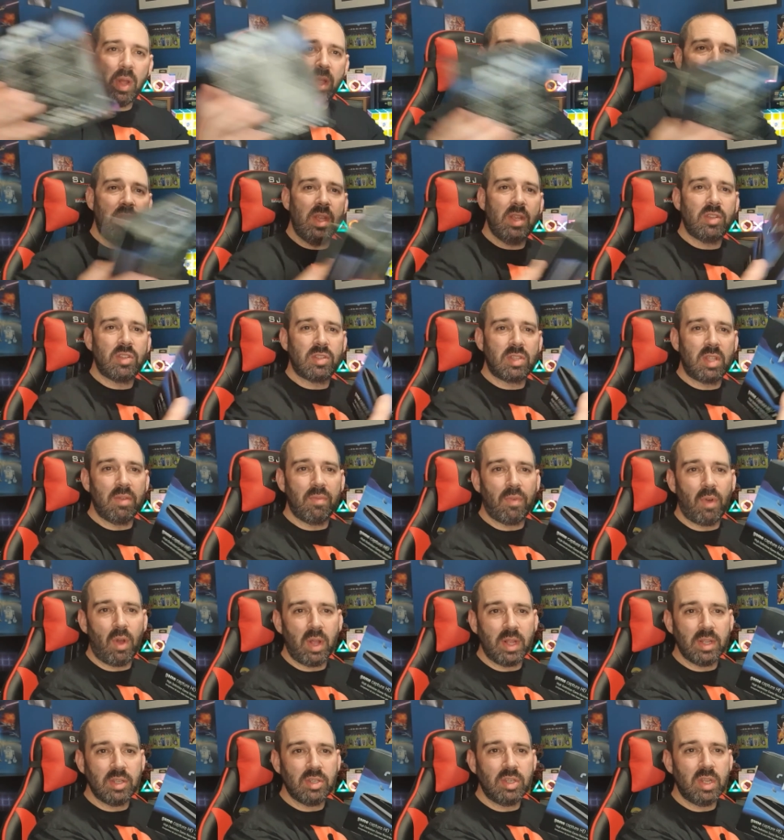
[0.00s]
this
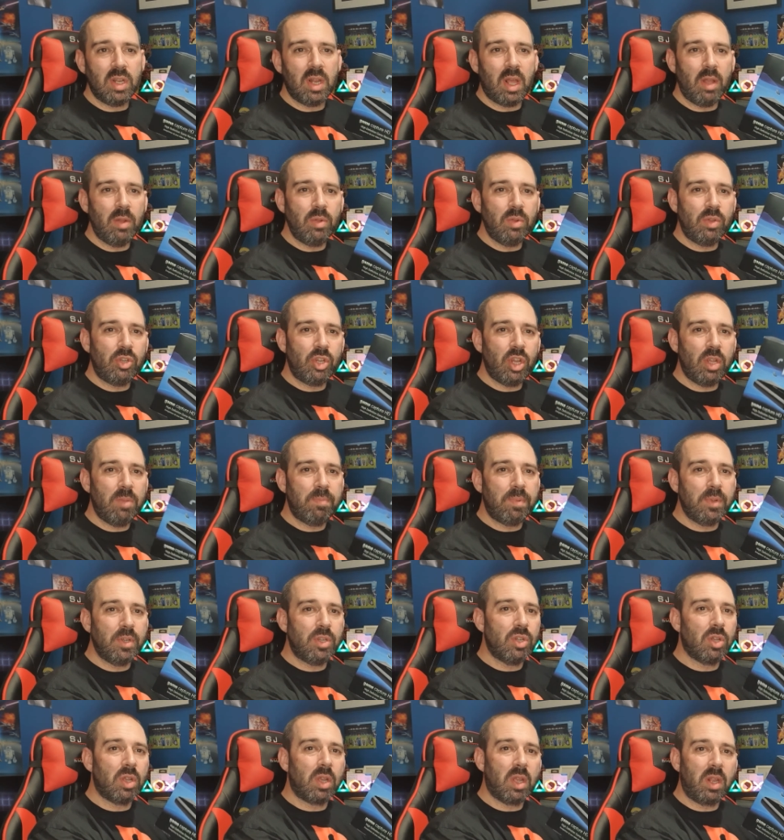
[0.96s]
device, you know,
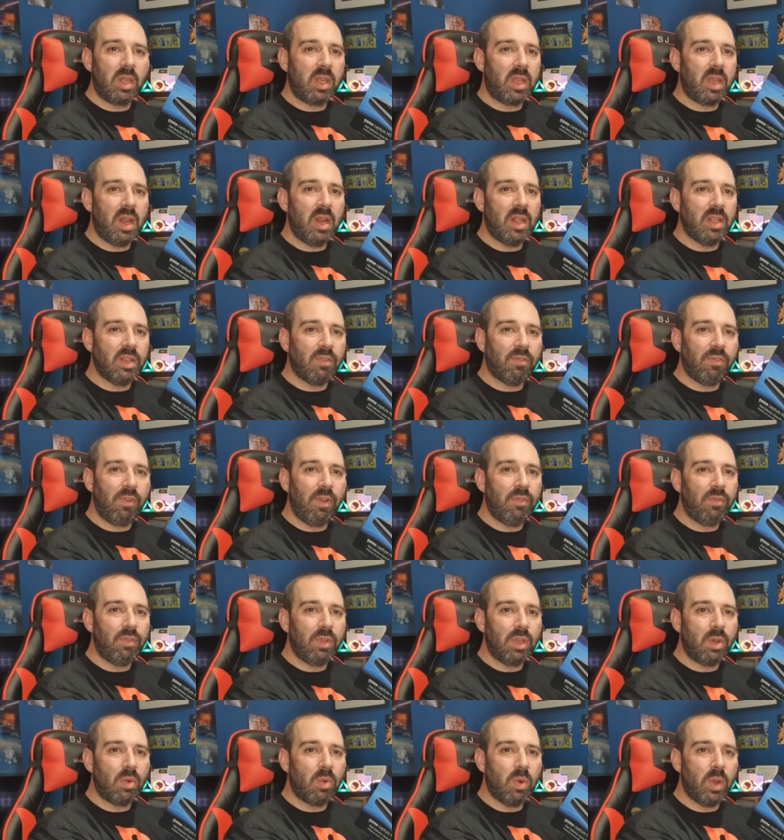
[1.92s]
cheapest you're going to get it is
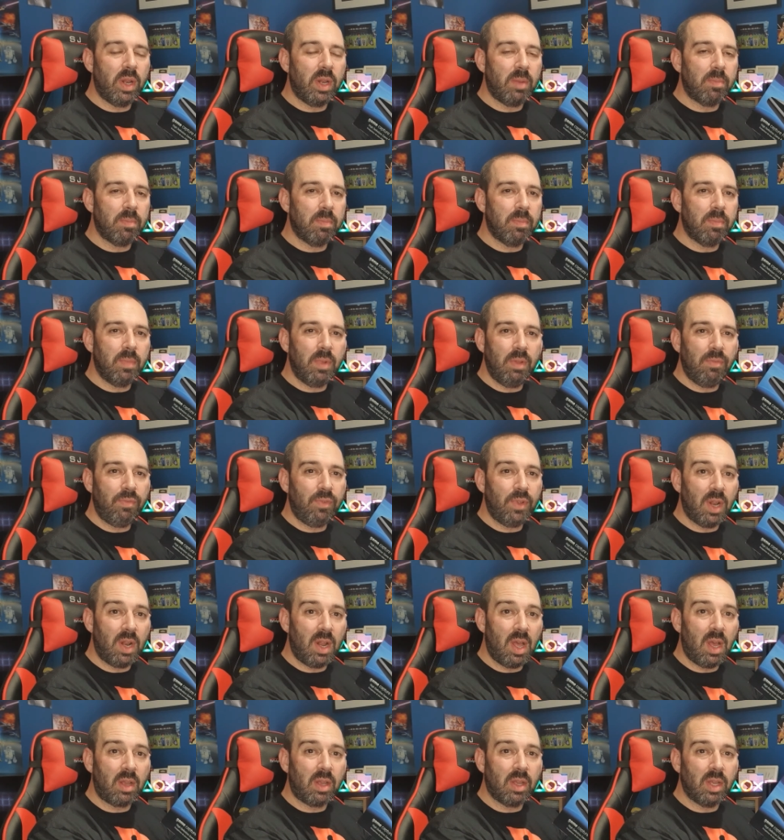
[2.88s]
50 quid if you're
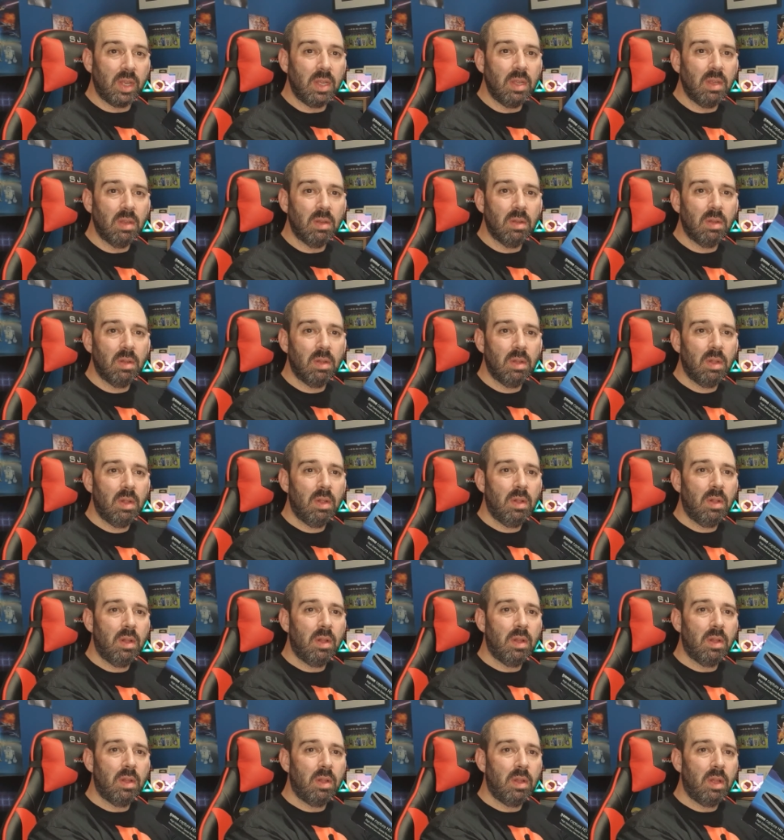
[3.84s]
lucky.
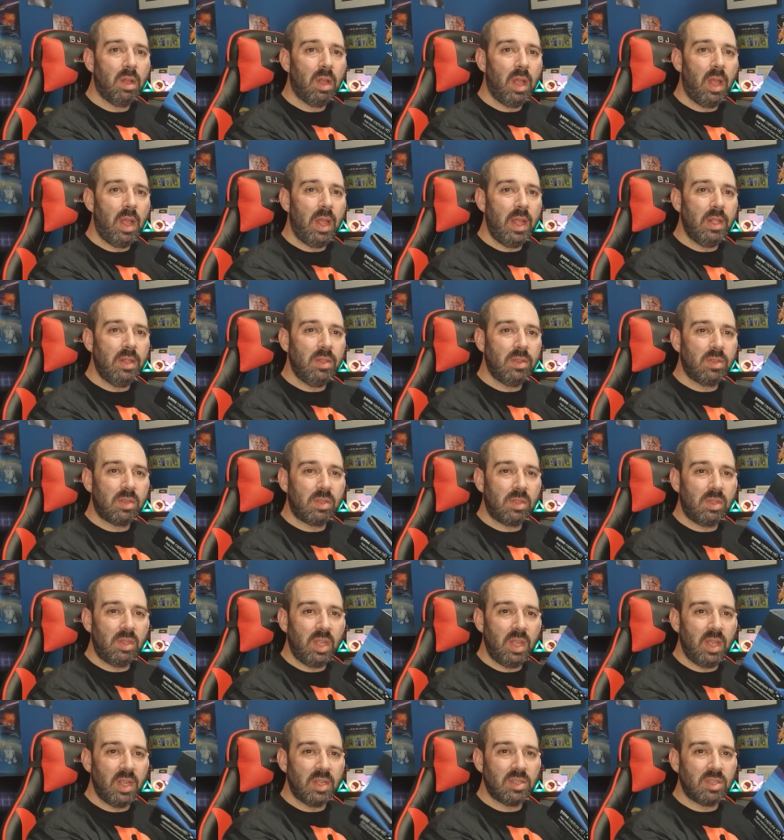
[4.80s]
And
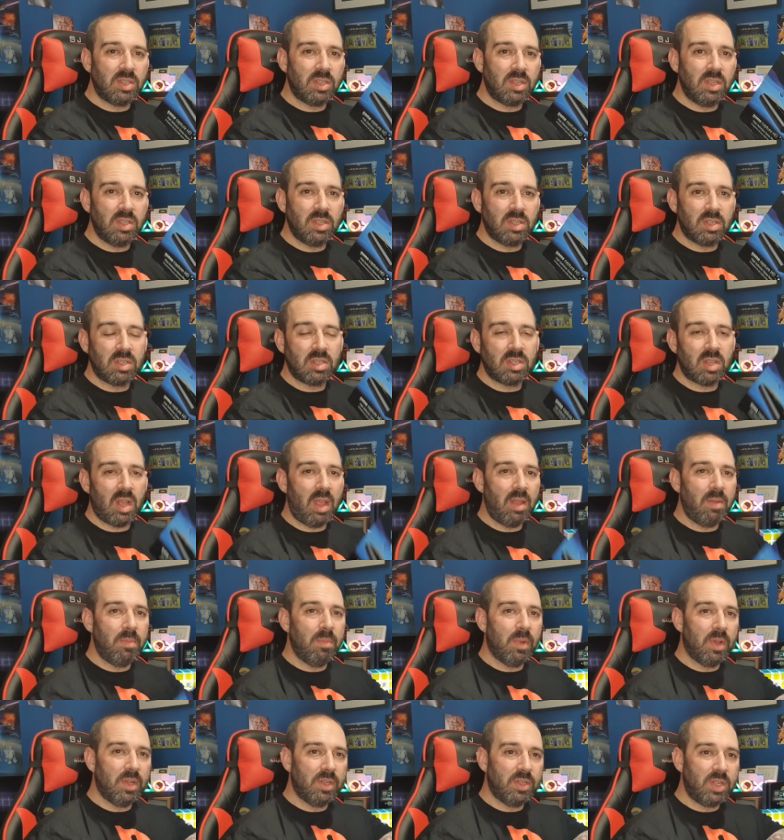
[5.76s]
this is the
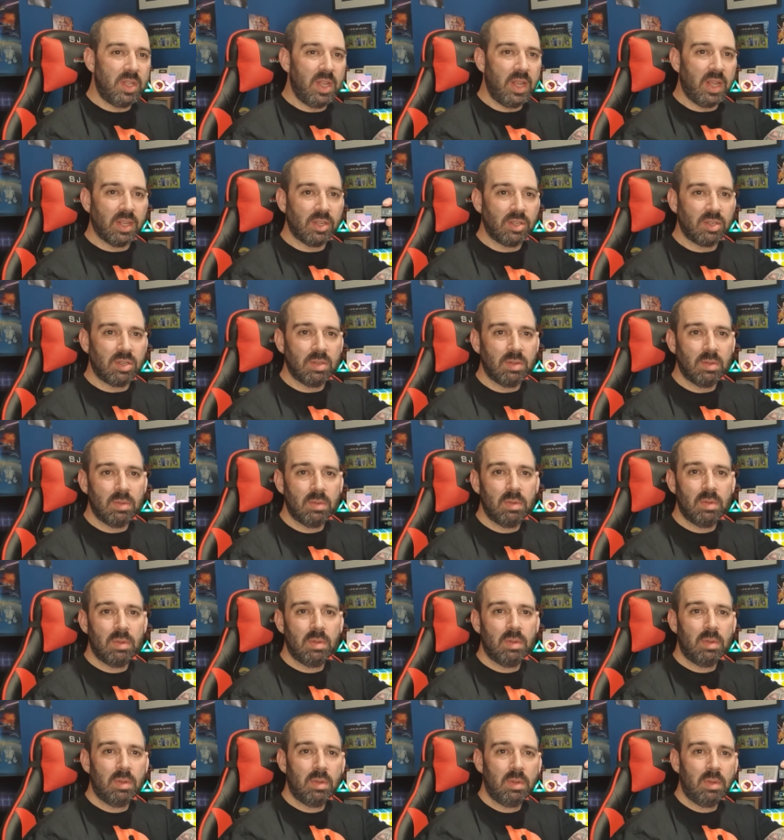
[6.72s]
same as this.
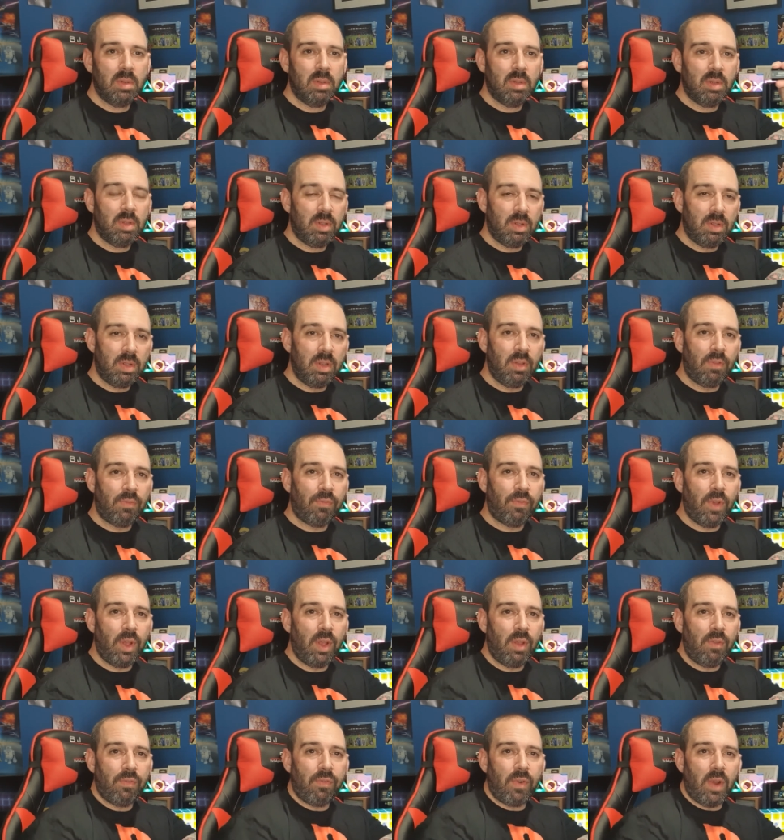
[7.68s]
It's
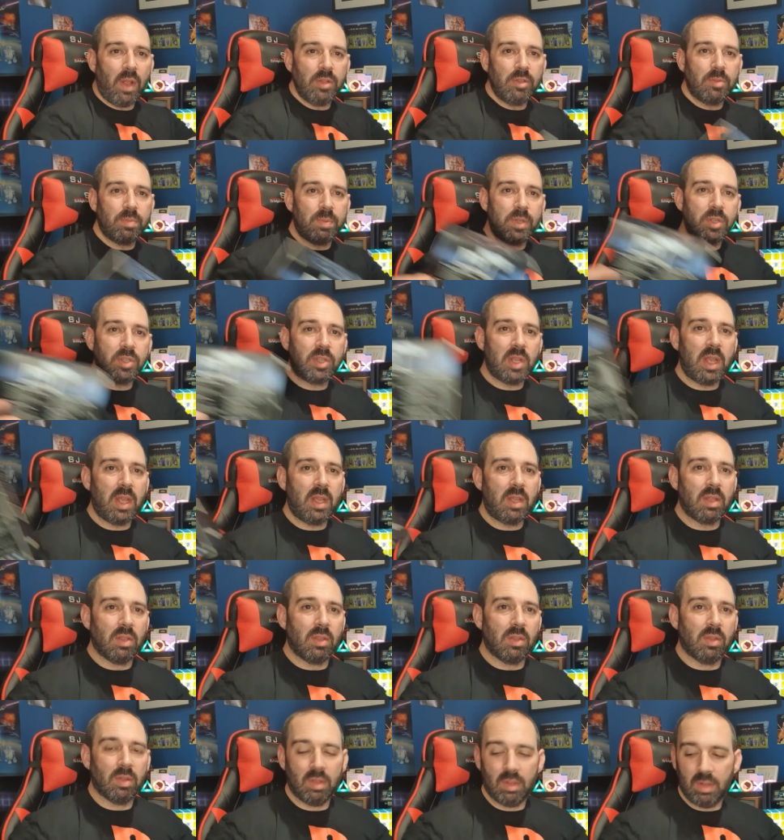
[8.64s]
30 frames per
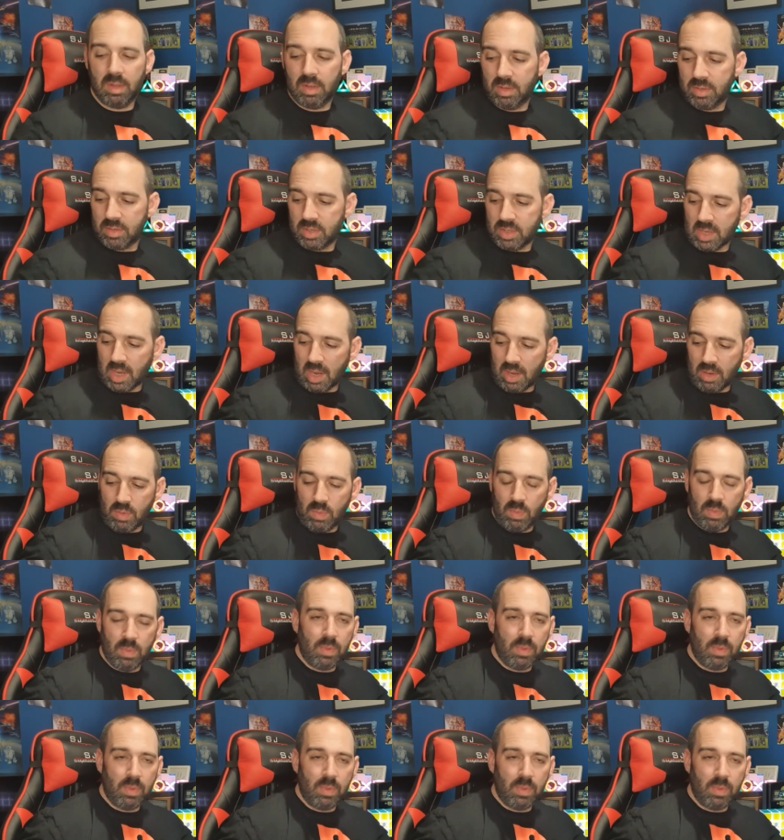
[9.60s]
second. So,